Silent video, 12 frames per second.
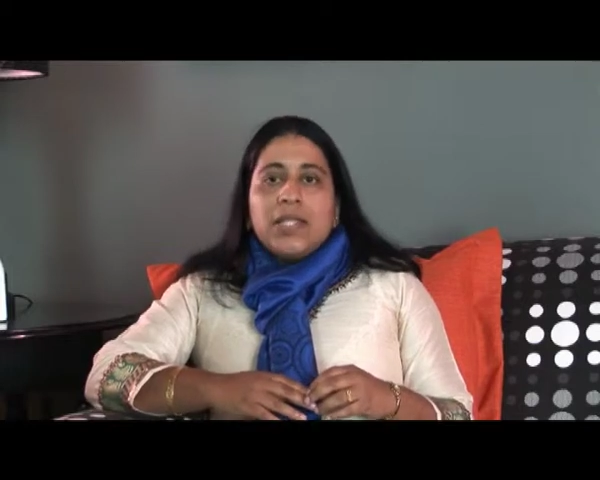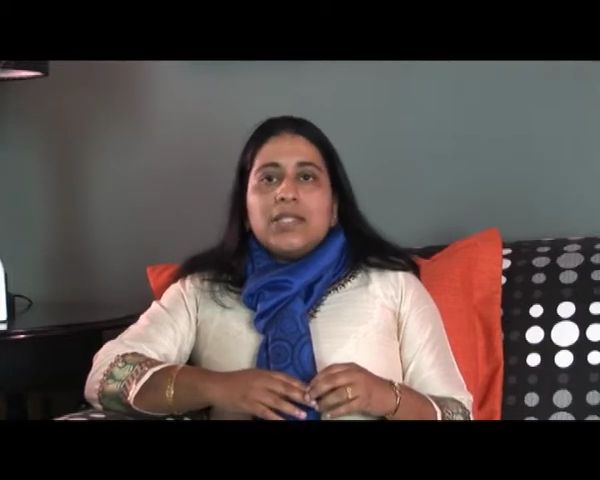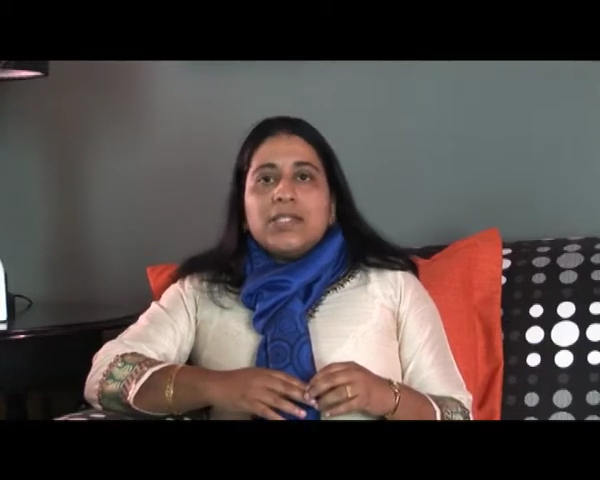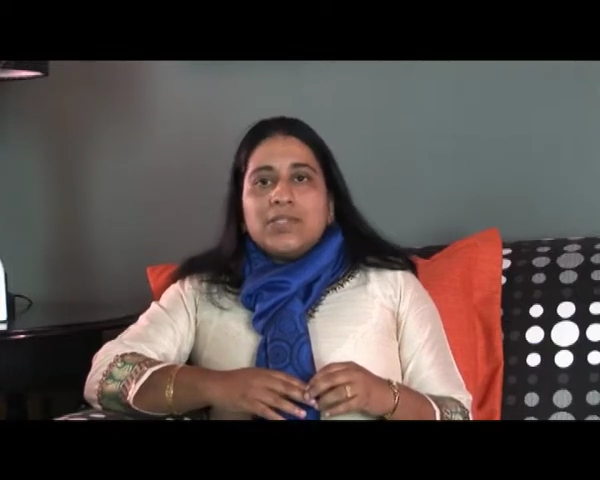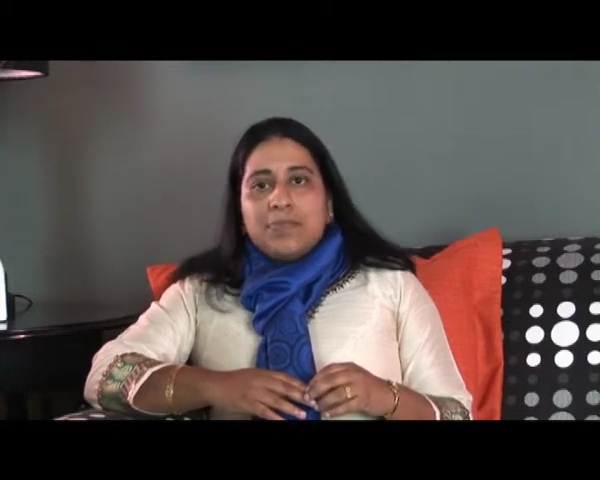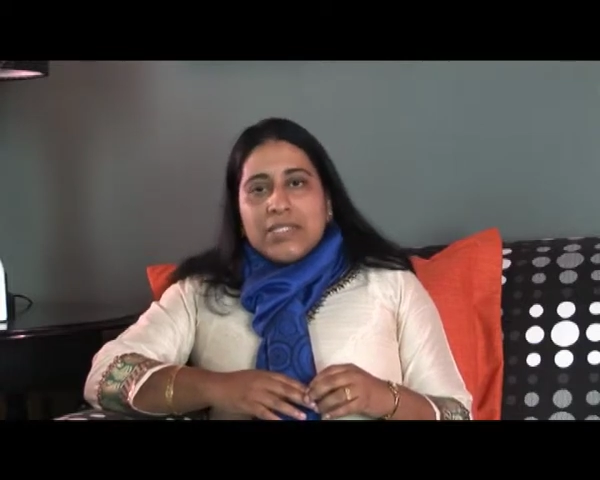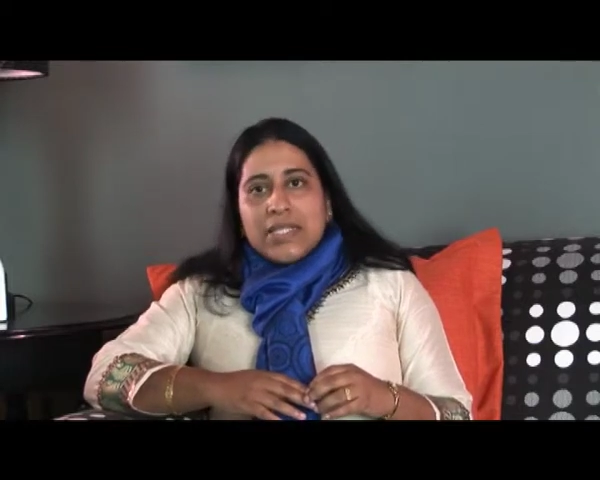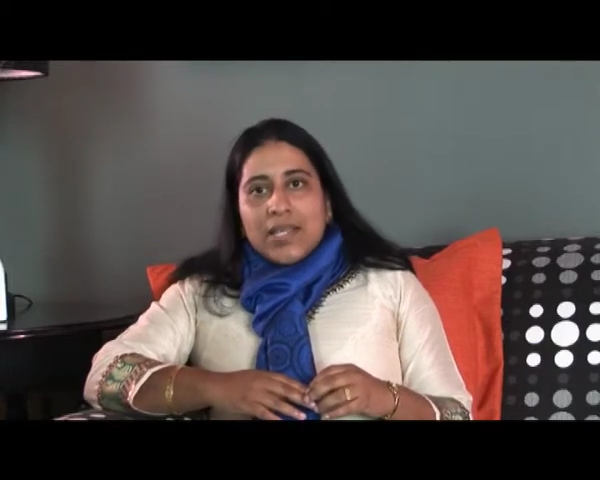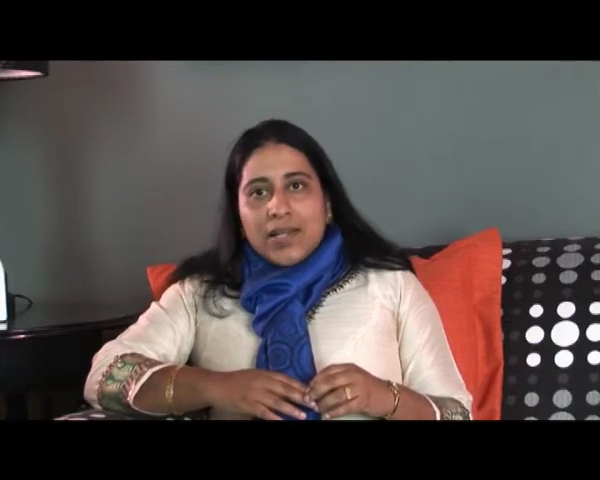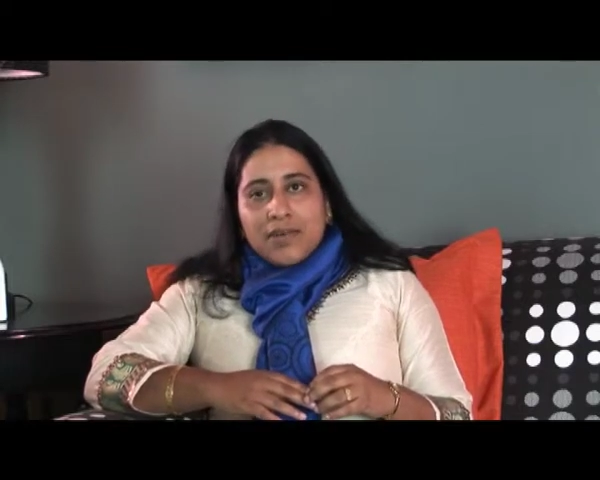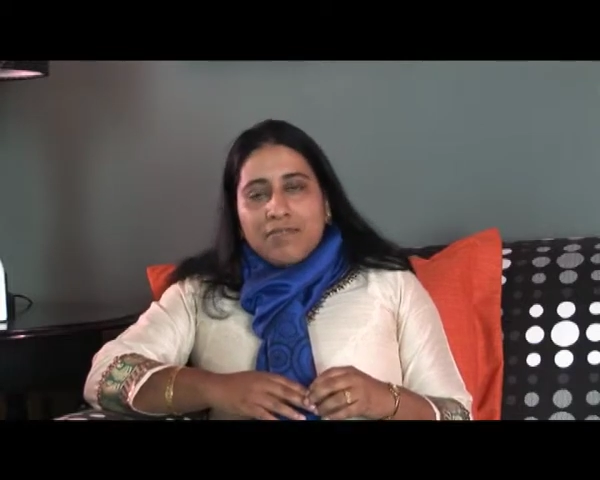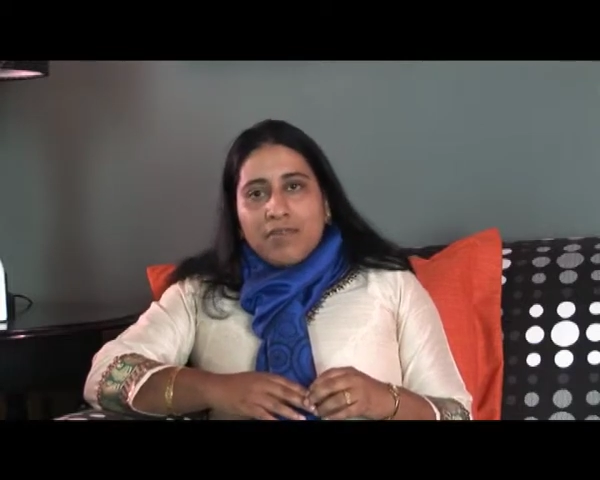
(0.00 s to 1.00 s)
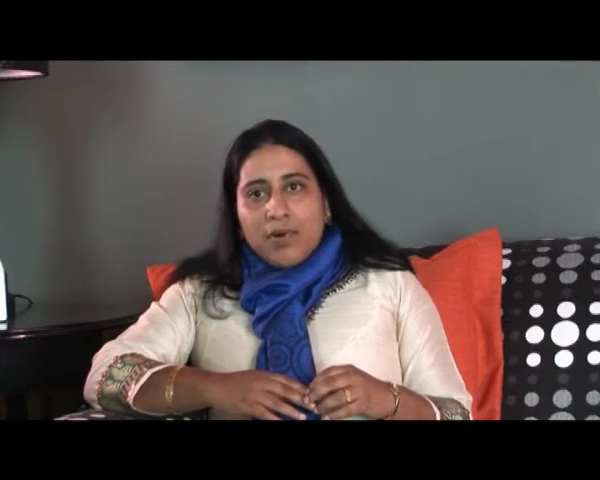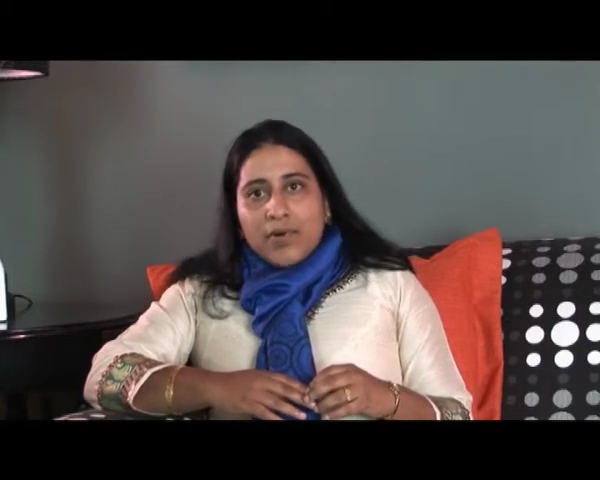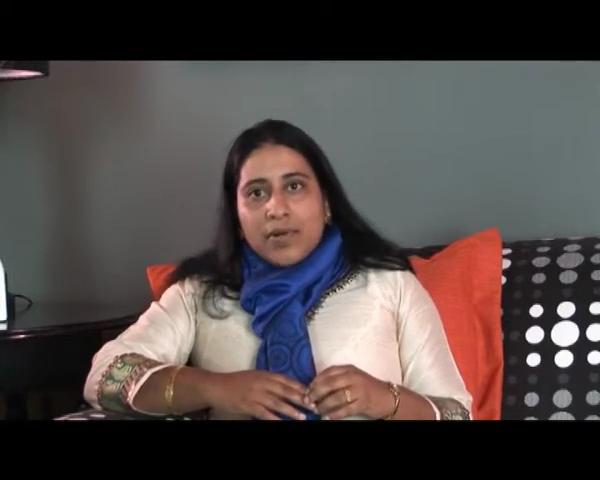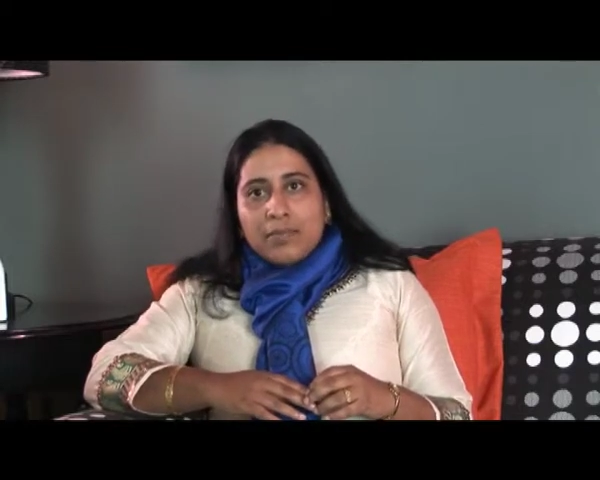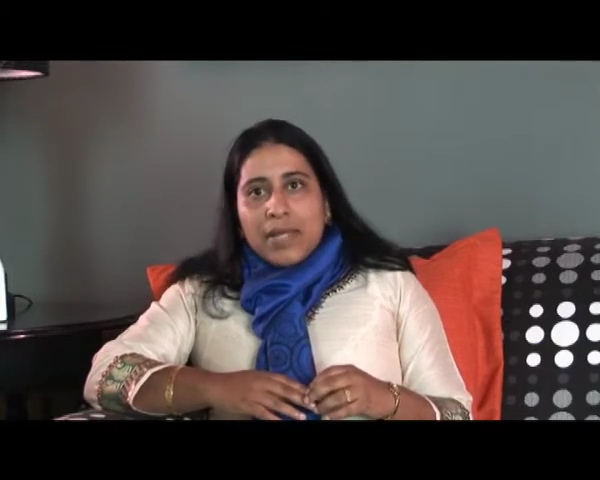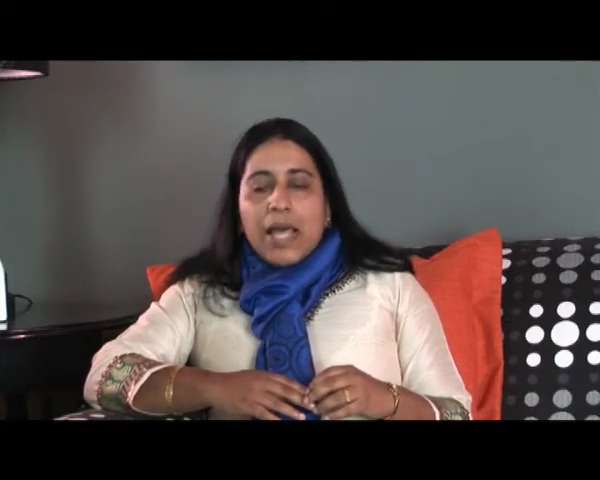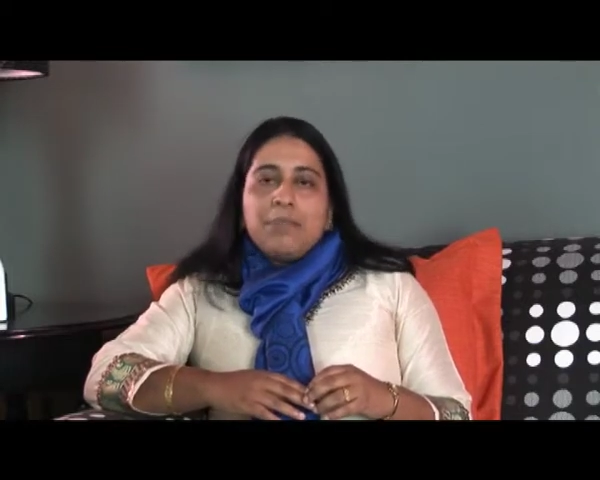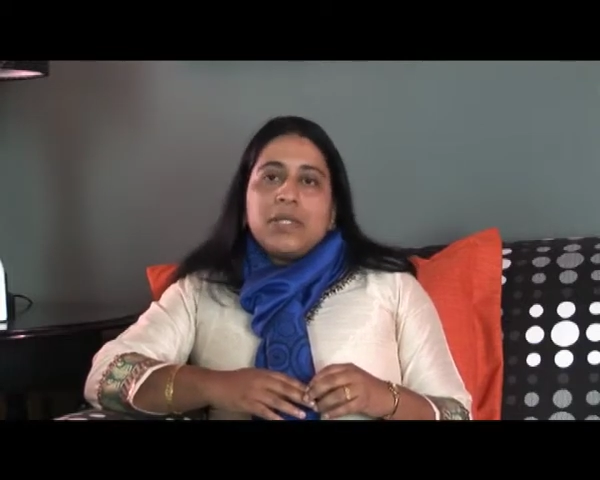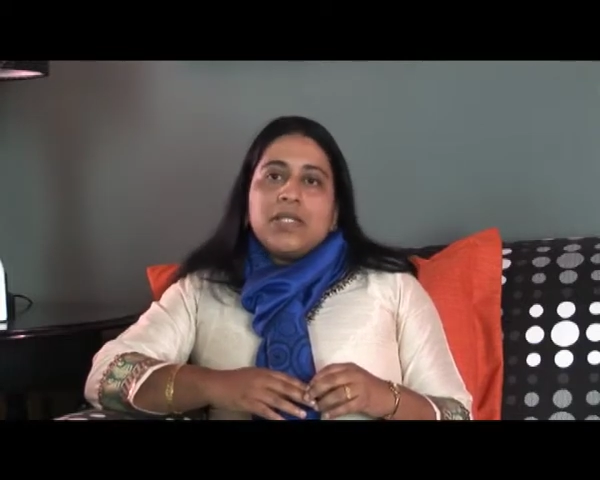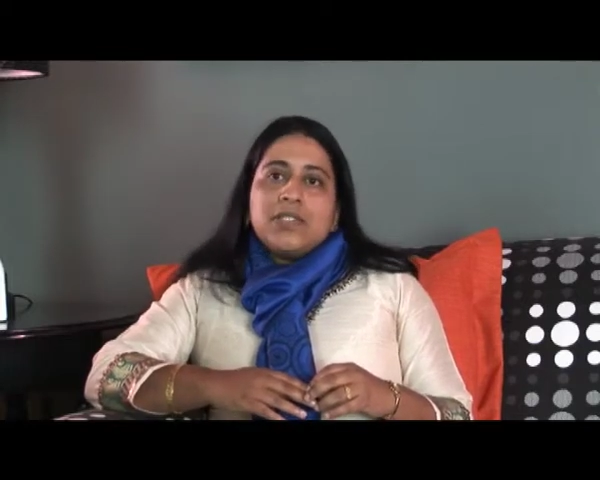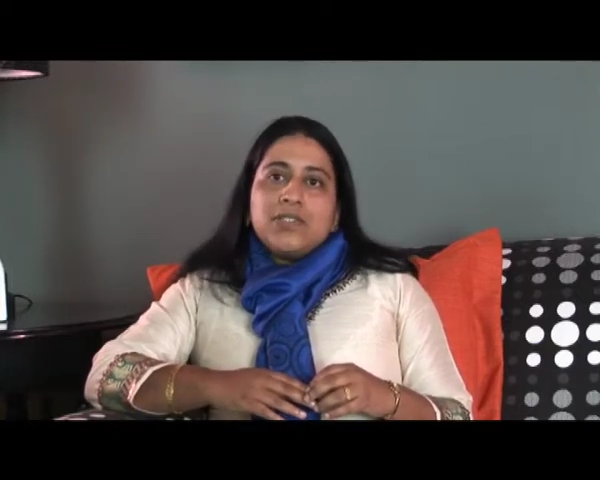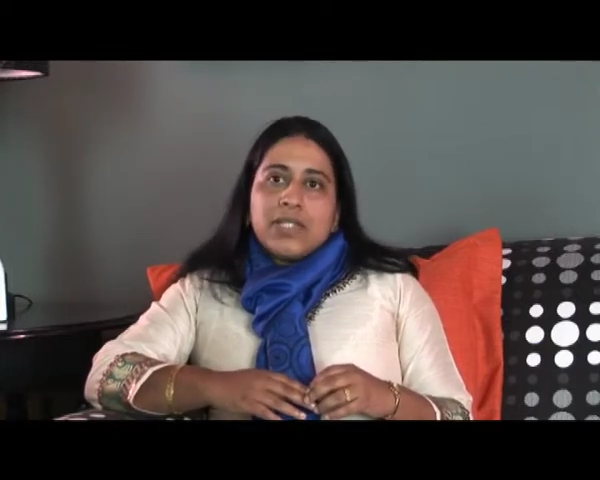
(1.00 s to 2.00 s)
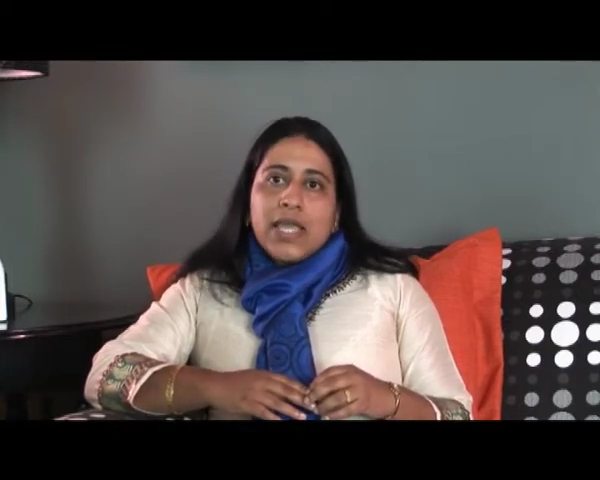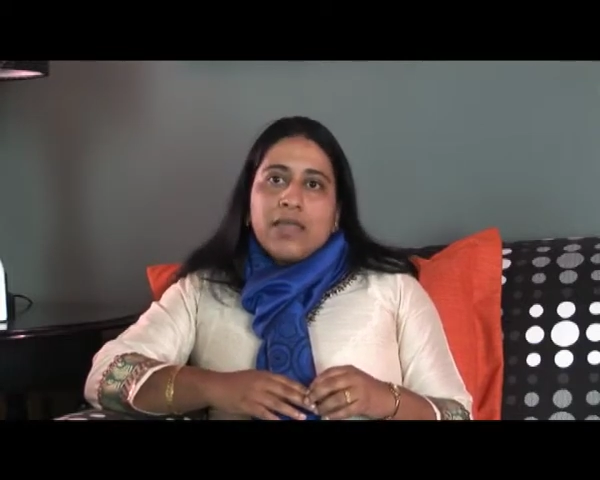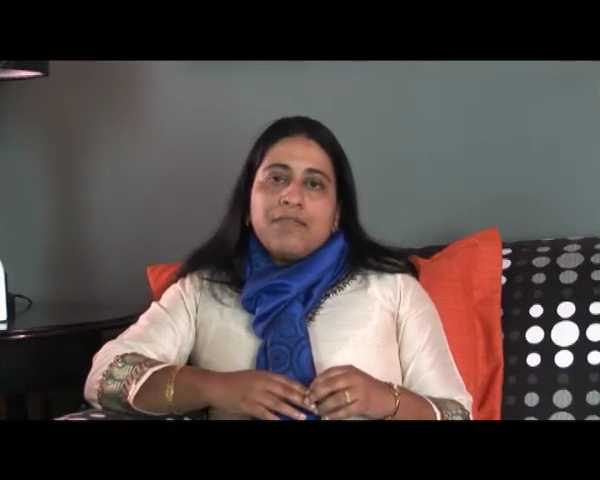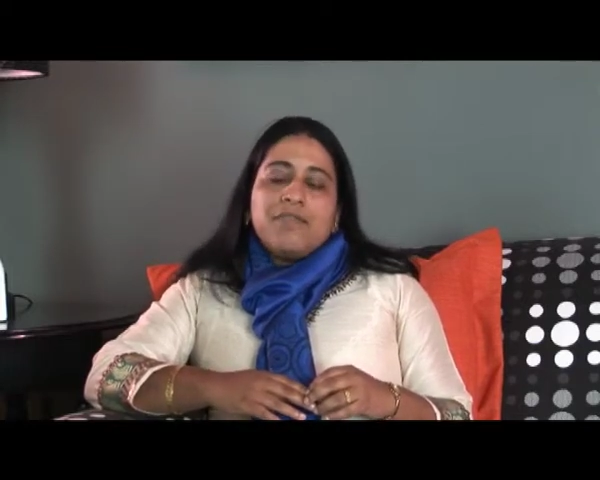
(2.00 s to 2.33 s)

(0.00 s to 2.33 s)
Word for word: This particular forum happening today